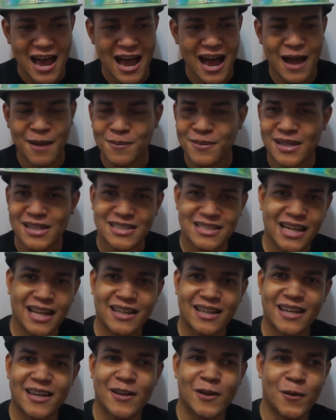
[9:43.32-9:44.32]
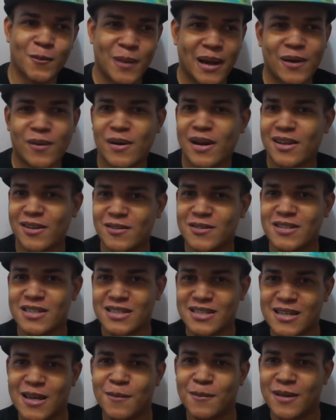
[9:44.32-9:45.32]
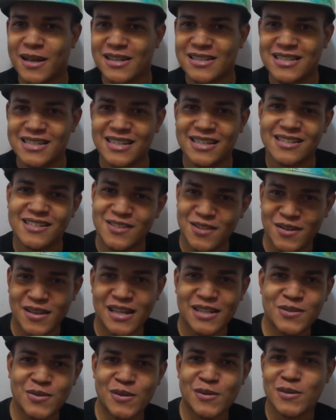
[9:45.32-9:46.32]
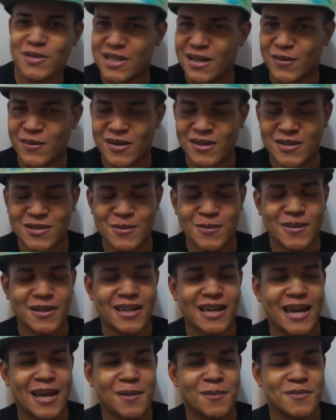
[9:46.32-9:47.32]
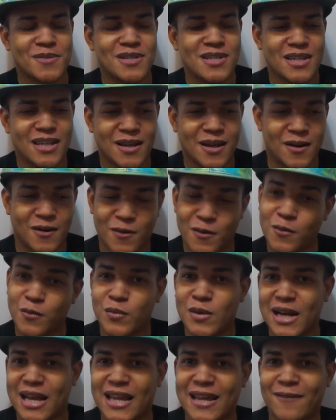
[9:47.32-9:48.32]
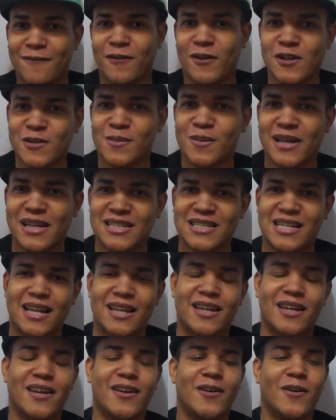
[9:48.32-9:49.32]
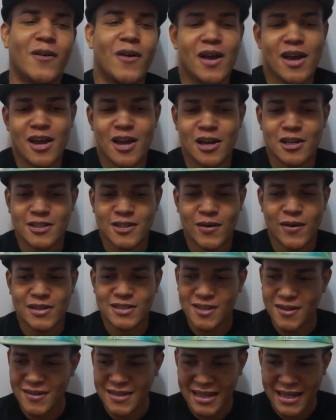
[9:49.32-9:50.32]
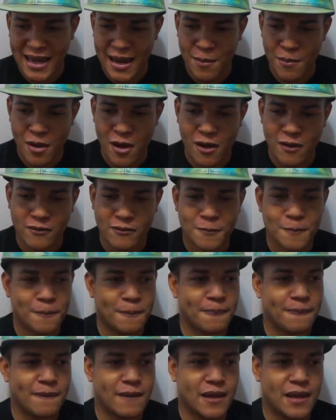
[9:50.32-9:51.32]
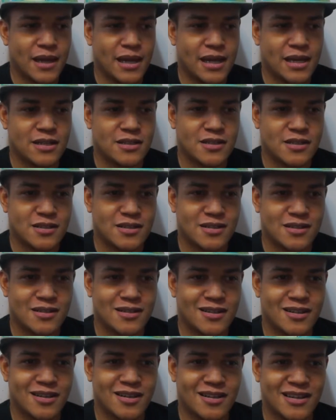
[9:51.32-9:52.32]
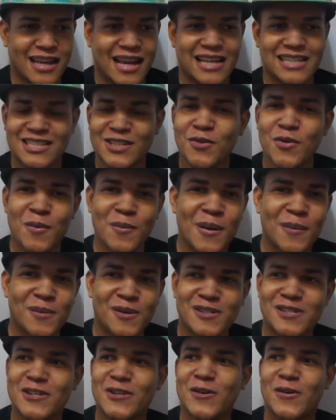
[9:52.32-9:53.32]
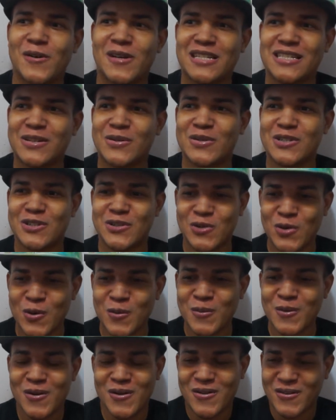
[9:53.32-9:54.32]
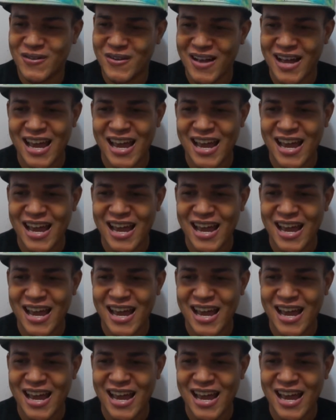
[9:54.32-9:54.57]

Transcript: I played Silent Hill back when I used to skip cutscenes, so that's what it was like when I used to play games, or when I like first played Silent Hill. So I start the game off. It's like I still remember too, because it was a normal.